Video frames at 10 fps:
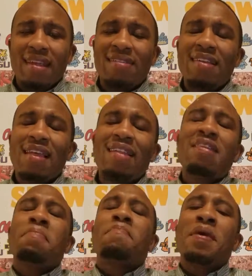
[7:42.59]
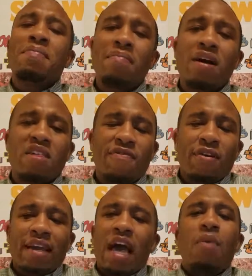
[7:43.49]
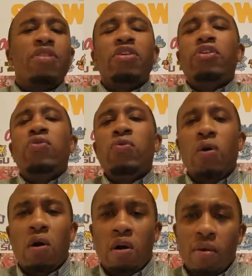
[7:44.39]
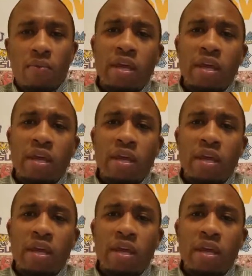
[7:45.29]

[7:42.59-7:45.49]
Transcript: That's a bit much for a guy with a noodle arm.